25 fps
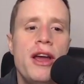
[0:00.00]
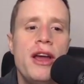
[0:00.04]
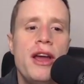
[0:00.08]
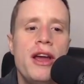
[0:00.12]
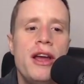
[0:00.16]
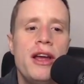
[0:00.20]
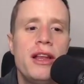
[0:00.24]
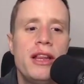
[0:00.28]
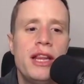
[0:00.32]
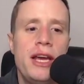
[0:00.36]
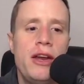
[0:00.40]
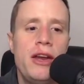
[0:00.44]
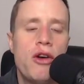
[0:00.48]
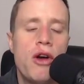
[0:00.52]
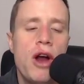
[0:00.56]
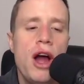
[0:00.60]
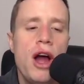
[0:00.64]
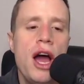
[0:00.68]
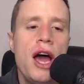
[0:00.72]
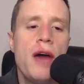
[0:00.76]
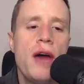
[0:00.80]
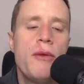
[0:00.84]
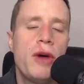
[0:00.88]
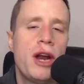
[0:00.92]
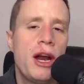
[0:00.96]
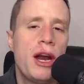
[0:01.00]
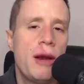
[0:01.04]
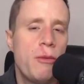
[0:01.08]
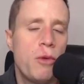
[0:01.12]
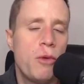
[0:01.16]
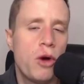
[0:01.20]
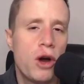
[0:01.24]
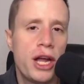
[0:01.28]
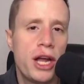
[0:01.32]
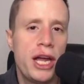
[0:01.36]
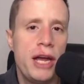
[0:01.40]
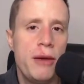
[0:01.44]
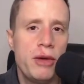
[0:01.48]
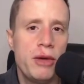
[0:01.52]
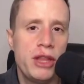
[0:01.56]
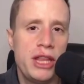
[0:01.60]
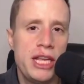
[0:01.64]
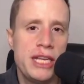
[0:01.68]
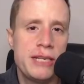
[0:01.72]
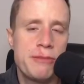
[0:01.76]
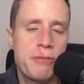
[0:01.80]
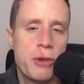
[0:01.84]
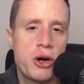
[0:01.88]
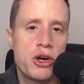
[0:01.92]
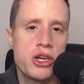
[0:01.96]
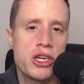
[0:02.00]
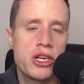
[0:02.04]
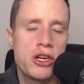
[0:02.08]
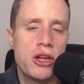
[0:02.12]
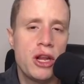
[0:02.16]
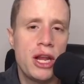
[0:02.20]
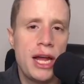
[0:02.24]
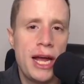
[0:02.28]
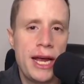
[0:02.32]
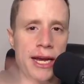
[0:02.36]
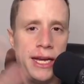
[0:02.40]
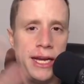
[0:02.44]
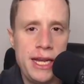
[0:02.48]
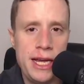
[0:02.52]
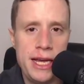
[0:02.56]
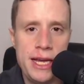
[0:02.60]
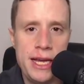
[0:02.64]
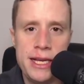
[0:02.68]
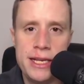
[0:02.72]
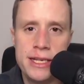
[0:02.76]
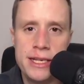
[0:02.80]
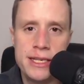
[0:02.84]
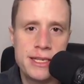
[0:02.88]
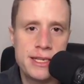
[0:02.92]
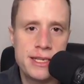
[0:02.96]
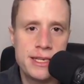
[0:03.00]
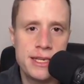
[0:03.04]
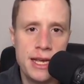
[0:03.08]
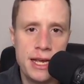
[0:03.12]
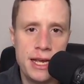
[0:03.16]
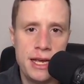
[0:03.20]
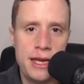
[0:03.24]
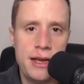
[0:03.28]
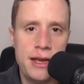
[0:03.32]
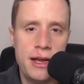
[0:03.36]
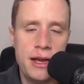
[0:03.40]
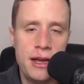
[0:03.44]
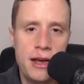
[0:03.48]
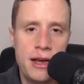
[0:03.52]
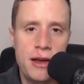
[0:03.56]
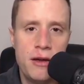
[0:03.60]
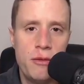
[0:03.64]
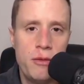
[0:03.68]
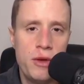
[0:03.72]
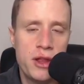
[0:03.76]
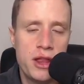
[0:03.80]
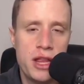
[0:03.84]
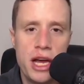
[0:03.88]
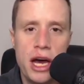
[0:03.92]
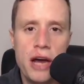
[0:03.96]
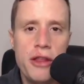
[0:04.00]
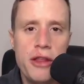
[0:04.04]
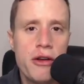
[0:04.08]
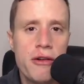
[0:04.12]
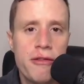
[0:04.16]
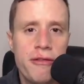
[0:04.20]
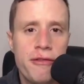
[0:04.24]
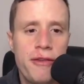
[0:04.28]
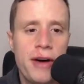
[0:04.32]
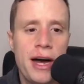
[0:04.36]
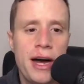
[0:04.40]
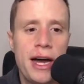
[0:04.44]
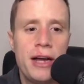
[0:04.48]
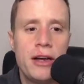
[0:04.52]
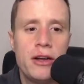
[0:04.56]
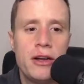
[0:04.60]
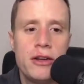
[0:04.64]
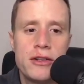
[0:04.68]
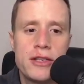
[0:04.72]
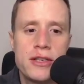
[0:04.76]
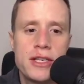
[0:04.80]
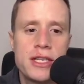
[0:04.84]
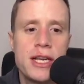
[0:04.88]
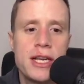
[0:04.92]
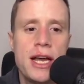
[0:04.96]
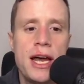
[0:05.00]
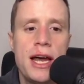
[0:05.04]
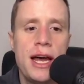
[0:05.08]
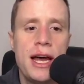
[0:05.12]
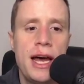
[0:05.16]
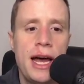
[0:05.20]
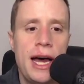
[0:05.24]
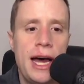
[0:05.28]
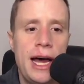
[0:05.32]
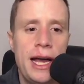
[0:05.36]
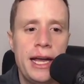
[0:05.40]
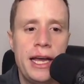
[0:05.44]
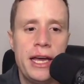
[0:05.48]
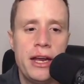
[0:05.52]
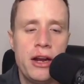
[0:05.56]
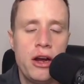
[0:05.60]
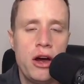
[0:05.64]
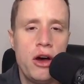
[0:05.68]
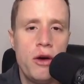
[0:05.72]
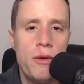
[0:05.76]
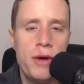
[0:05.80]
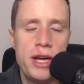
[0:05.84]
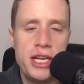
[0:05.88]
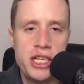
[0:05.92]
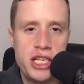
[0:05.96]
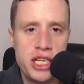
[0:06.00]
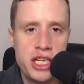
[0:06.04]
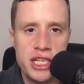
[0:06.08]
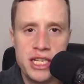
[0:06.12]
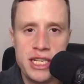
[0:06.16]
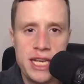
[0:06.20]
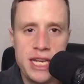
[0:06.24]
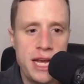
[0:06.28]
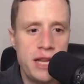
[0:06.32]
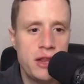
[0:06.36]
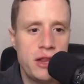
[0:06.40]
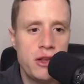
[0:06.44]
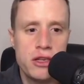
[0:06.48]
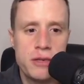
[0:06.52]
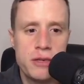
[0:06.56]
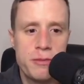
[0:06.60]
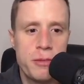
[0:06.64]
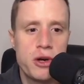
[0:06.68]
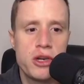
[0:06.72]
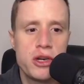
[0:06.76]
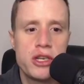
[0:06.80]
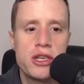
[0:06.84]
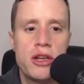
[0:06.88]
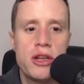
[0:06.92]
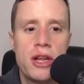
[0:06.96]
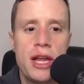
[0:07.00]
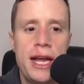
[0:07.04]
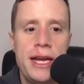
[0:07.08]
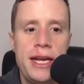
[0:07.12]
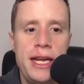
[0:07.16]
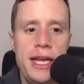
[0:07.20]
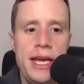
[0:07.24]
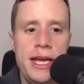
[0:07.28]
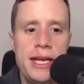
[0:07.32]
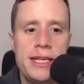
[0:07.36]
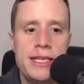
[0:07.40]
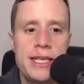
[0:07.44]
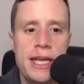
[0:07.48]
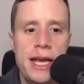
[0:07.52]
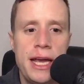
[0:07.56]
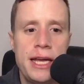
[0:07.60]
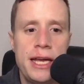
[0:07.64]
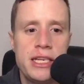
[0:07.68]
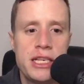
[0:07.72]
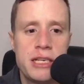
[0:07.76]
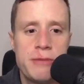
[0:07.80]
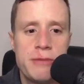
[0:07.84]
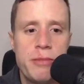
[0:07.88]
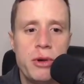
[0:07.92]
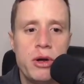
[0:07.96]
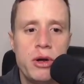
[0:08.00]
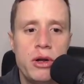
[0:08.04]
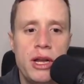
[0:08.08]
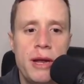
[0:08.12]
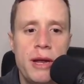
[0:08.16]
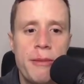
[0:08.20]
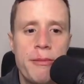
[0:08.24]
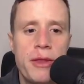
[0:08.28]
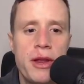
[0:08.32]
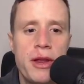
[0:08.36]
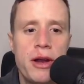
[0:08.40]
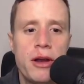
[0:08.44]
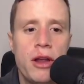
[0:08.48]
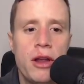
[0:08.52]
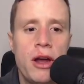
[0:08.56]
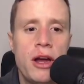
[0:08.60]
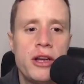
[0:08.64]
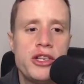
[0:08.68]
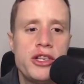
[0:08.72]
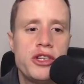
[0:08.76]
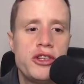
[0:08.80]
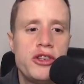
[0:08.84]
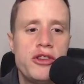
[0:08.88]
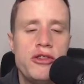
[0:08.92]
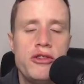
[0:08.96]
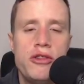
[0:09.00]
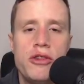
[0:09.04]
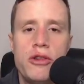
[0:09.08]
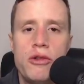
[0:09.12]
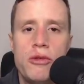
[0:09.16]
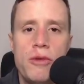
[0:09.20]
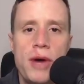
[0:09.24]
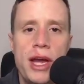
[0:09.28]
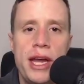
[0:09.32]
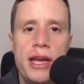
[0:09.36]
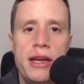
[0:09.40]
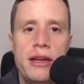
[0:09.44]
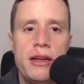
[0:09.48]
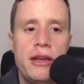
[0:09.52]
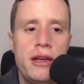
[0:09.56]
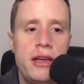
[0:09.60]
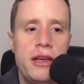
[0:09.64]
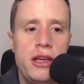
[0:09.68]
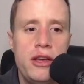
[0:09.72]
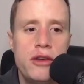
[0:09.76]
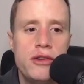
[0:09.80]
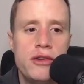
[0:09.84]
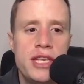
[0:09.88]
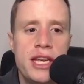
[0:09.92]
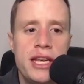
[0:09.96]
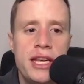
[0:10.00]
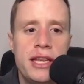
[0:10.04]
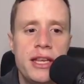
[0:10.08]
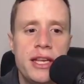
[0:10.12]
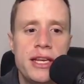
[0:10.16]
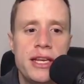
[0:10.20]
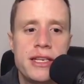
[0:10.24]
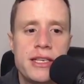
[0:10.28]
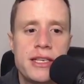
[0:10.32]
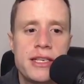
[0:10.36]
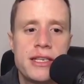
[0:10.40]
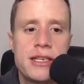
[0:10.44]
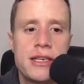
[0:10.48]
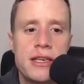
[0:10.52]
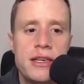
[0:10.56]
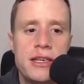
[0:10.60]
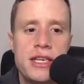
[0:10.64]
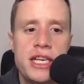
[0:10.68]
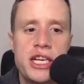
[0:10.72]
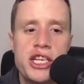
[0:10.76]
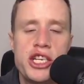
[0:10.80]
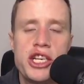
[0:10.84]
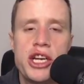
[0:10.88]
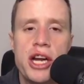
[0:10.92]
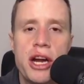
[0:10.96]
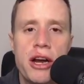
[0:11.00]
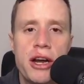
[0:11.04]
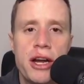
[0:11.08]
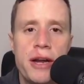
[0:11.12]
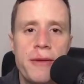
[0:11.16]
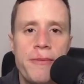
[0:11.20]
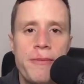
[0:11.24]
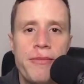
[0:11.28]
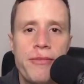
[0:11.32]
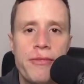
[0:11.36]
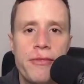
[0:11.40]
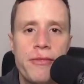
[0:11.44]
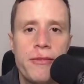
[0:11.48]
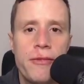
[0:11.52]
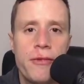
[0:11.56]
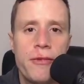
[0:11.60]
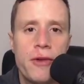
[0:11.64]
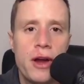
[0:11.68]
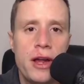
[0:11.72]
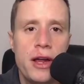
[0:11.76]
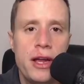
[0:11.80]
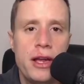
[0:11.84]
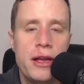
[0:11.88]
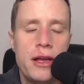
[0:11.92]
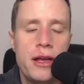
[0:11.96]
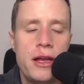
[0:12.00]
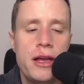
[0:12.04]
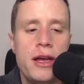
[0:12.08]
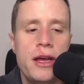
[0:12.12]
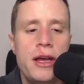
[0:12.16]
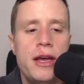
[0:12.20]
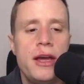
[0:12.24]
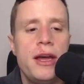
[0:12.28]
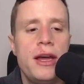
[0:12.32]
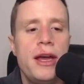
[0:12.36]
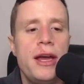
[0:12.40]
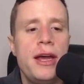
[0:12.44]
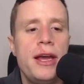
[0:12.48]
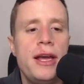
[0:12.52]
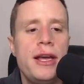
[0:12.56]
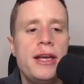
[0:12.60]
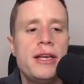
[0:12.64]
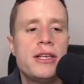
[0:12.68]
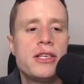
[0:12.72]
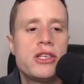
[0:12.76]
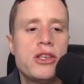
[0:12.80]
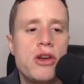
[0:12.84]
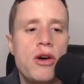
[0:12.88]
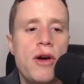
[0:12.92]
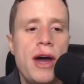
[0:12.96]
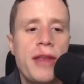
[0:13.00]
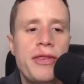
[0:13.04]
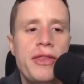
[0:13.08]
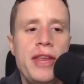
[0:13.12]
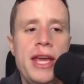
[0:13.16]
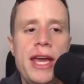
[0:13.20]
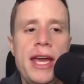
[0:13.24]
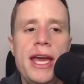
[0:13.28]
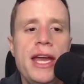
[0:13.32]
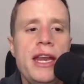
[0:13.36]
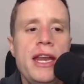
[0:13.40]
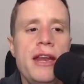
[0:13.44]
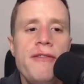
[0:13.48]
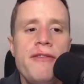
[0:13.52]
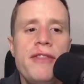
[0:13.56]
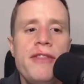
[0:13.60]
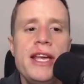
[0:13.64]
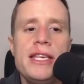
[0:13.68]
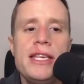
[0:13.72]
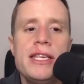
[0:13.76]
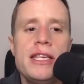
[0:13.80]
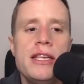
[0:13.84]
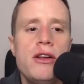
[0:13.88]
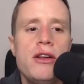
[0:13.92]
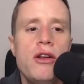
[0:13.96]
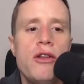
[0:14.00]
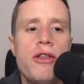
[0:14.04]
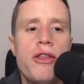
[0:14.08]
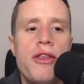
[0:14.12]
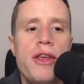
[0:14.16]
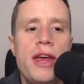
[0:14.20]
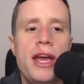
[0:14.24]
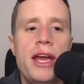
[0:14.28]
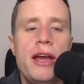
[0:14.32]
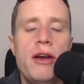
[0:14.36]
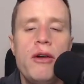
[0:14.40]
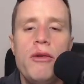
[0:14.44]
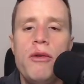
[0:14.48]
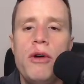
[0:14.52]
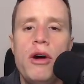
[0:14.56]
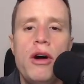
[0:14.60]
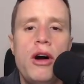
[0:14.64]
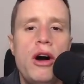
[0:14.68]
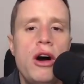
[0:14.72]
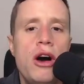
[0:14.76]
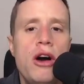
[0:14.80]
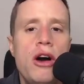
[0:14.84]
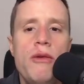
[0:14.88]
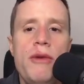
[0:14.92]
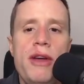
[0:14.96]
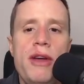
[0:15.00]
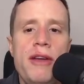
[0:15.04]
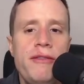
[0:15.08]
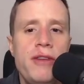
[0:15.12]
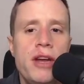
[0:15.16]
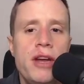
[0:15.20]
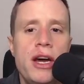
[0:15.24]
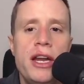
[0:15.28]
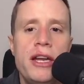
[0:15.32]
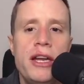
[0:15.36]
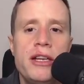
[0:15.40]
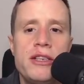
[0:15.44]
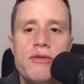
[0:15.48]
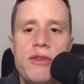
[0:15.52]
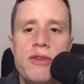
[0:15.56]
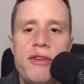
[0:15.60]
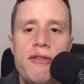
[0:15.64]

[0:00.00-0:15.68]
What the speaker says: Later on, when I'm working with these personal IDs with the other files, I can always just take those personal IDs and just pull up their longitudinal weight using this dictionary, right? So at the end of this little thing, all we've done is we've